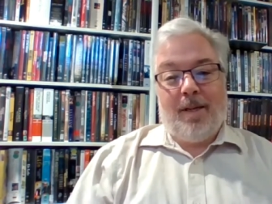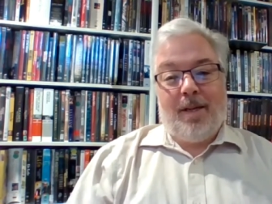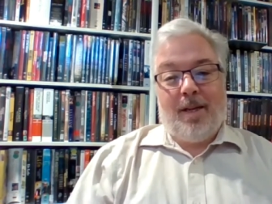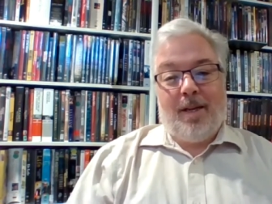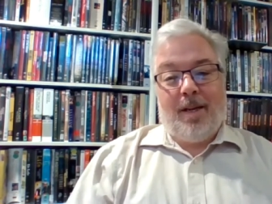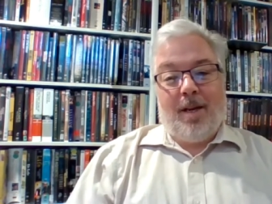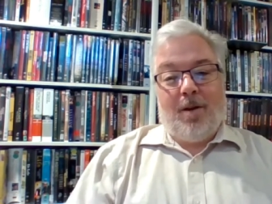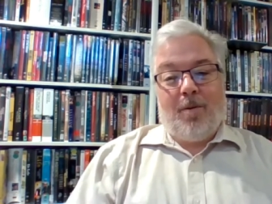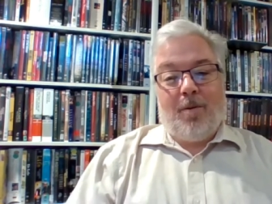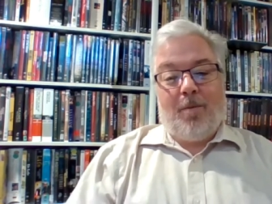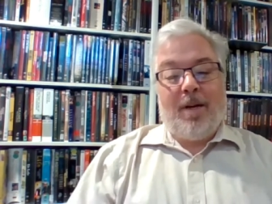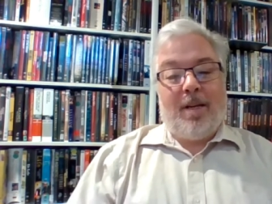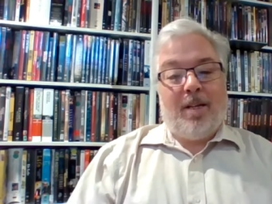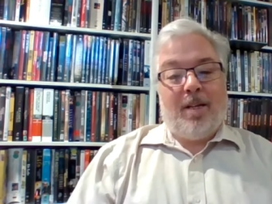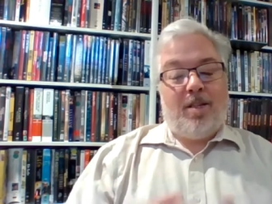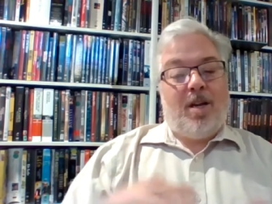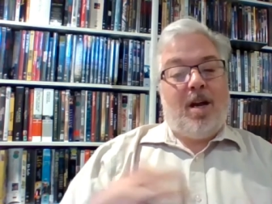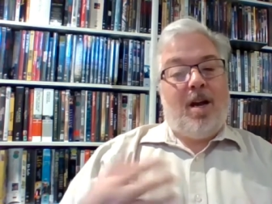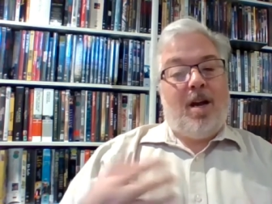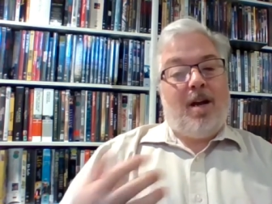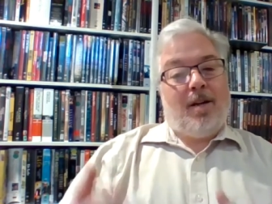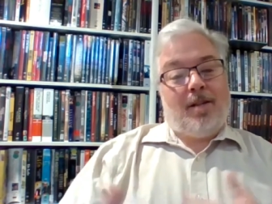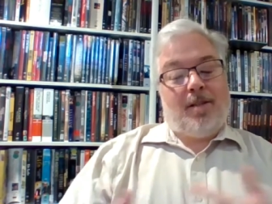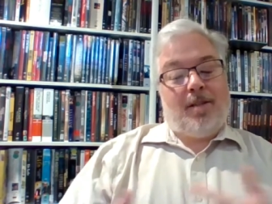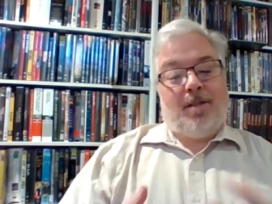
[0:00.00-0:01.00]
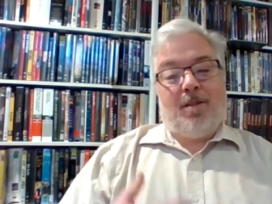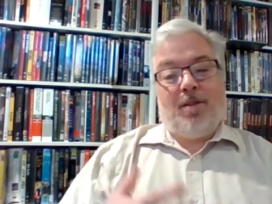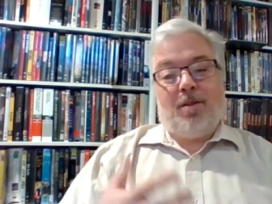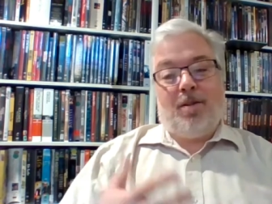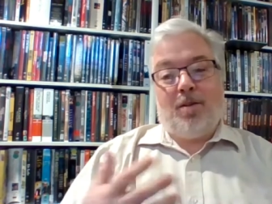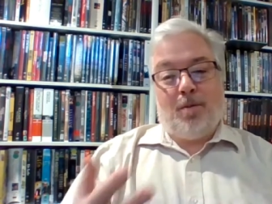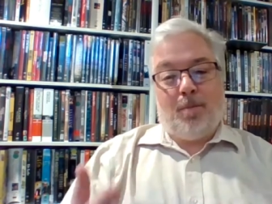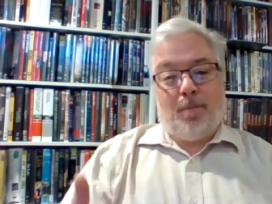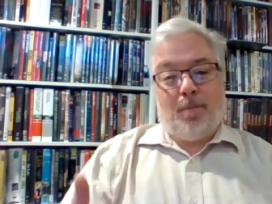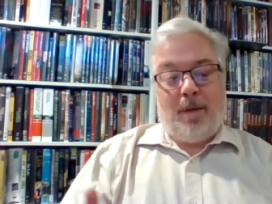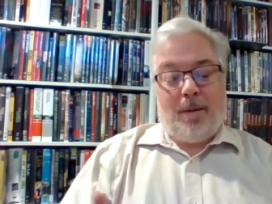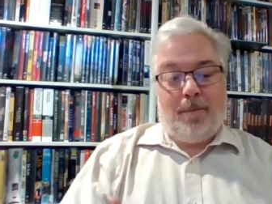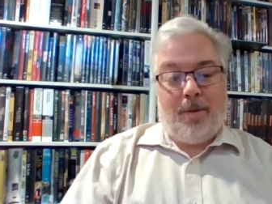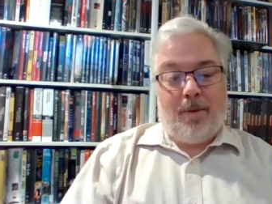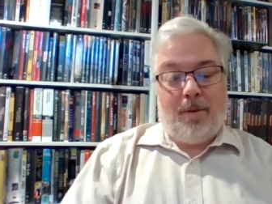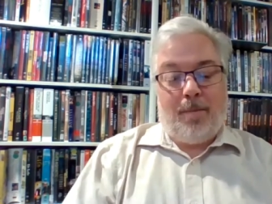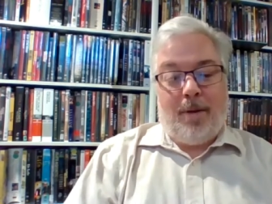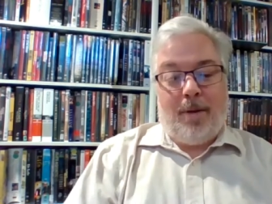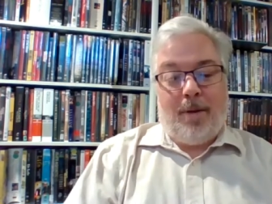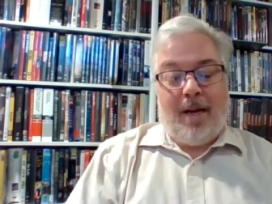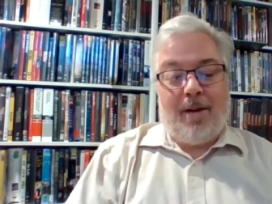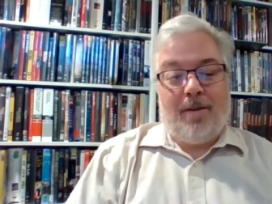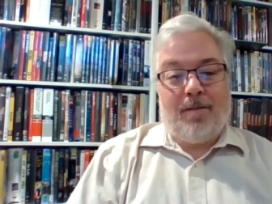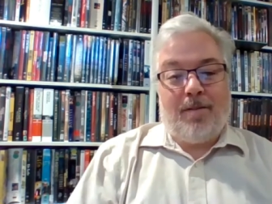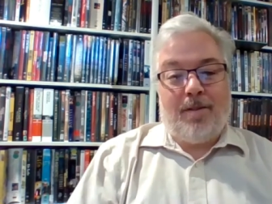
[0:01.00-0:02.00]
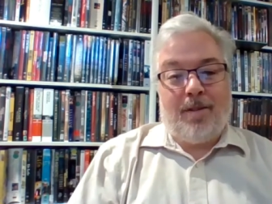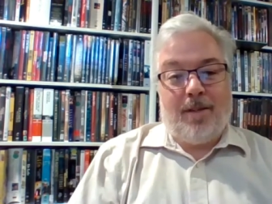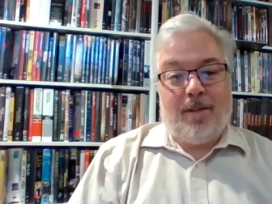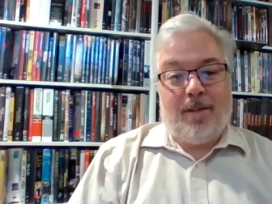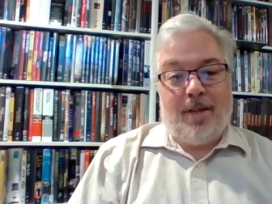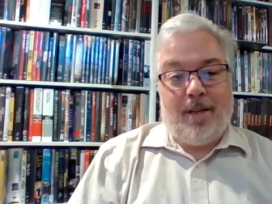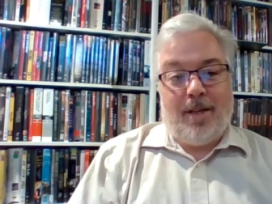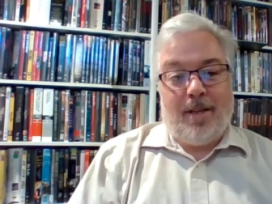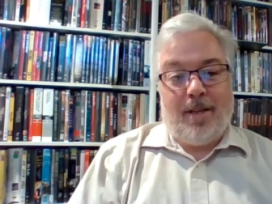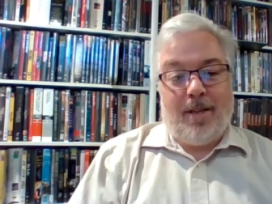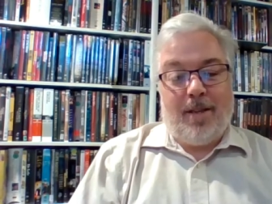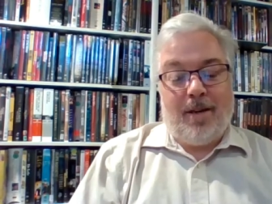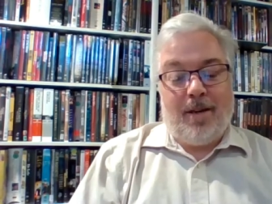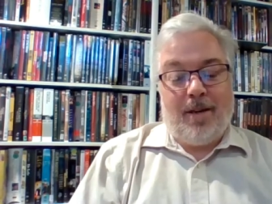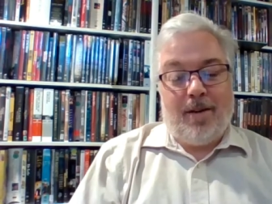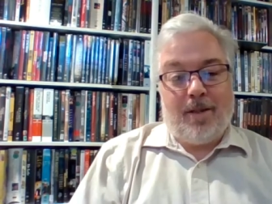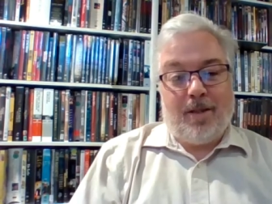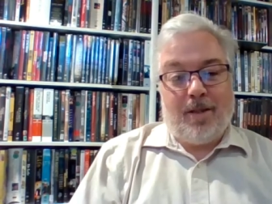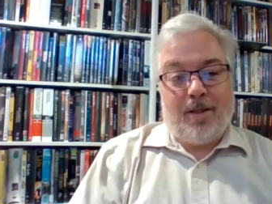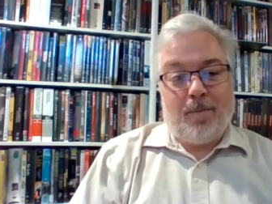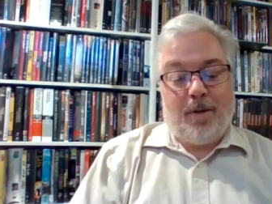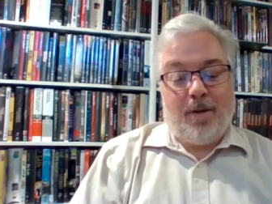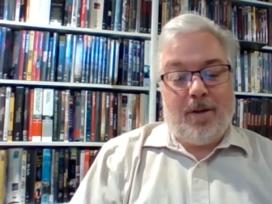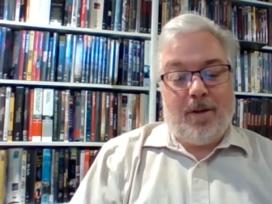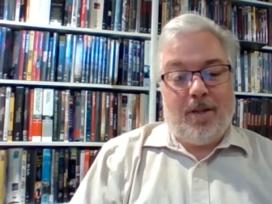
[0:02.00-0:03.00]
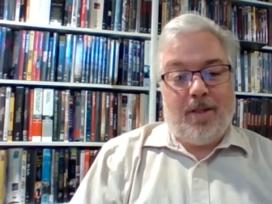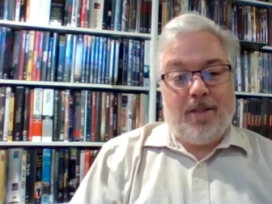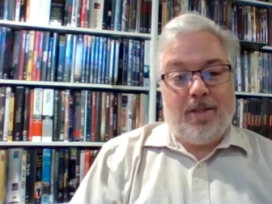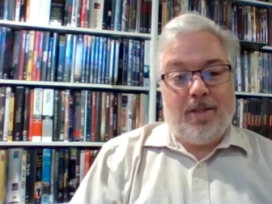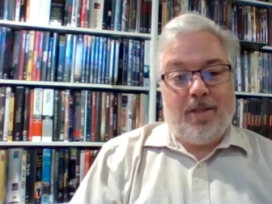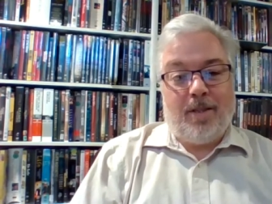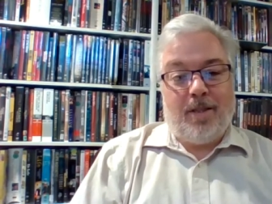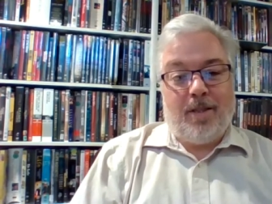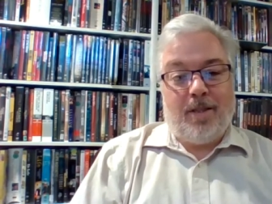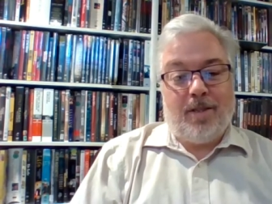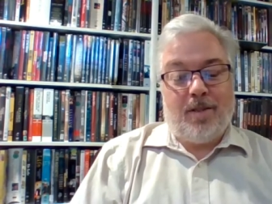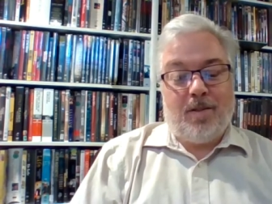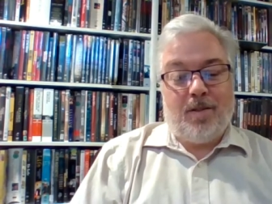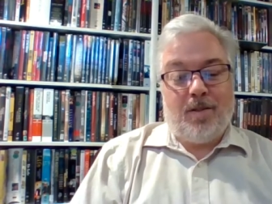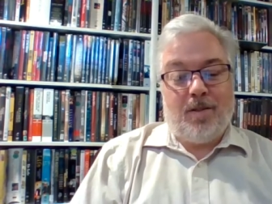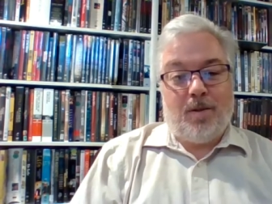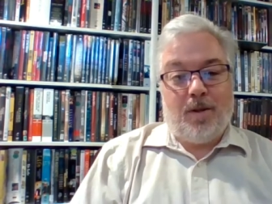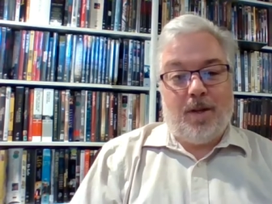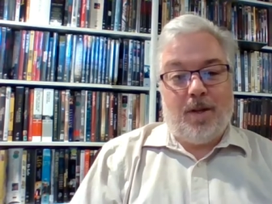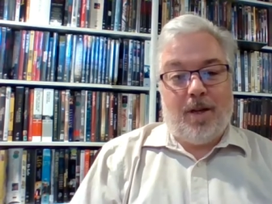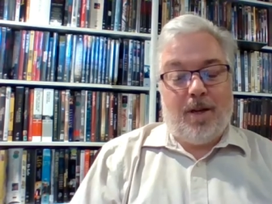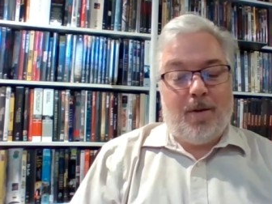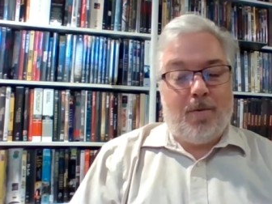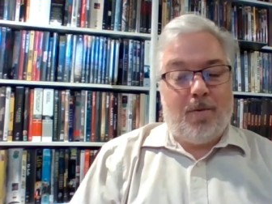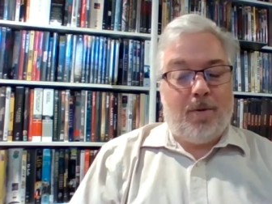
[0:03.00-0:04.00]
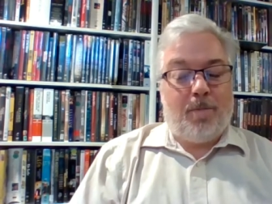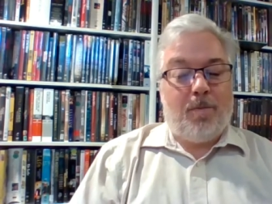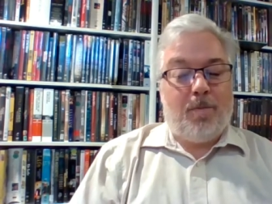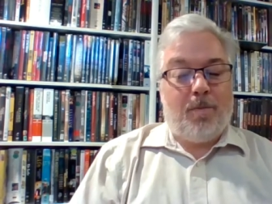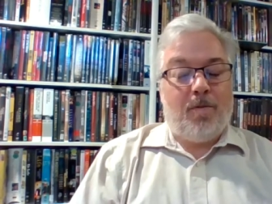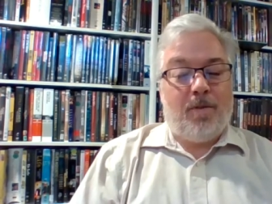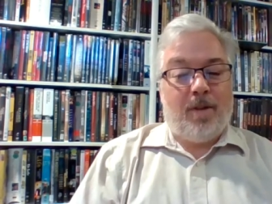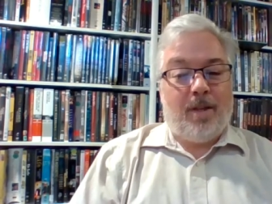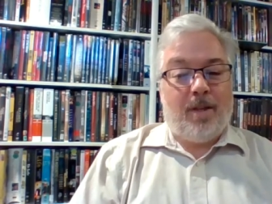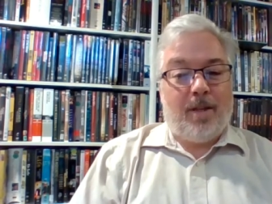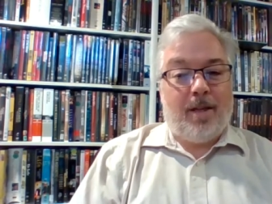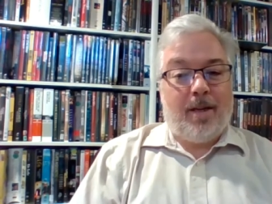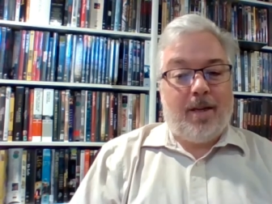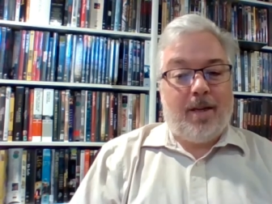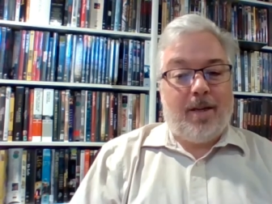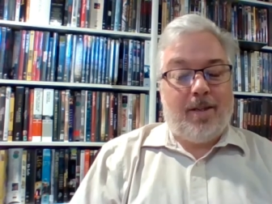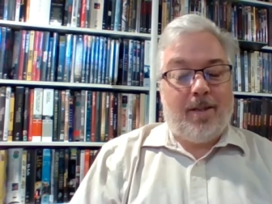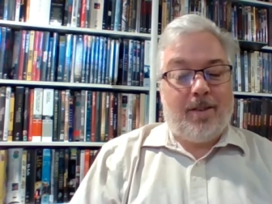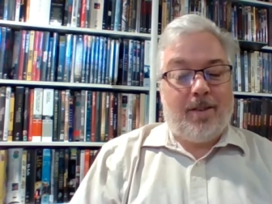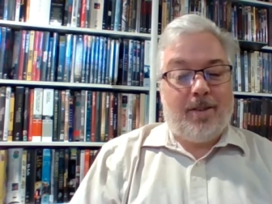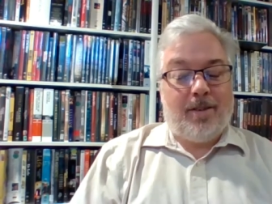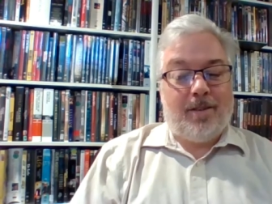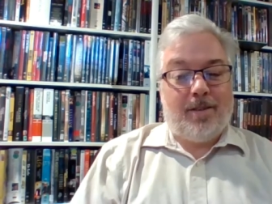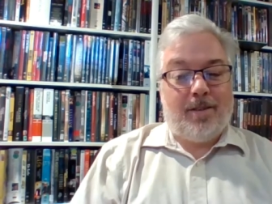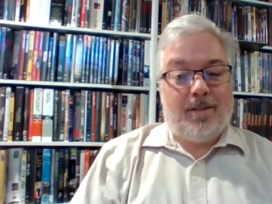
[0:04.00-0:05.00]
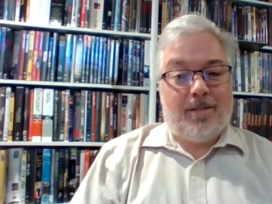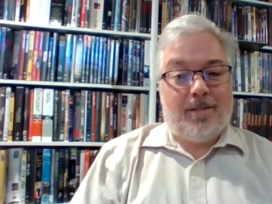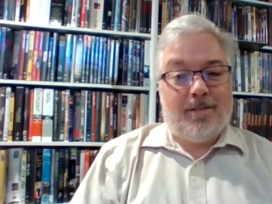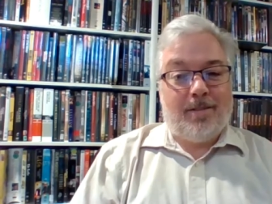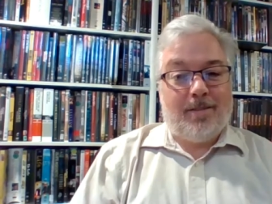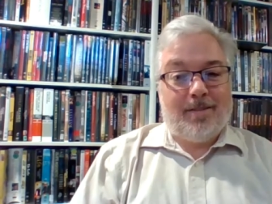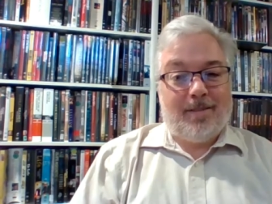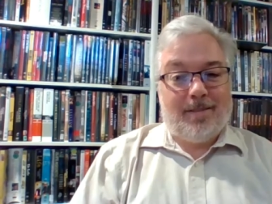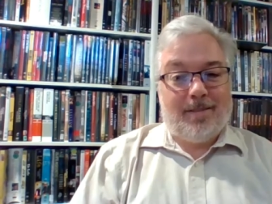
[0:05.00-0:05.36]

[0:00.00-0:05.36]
I want to talk to people about their experiences with movie theaters.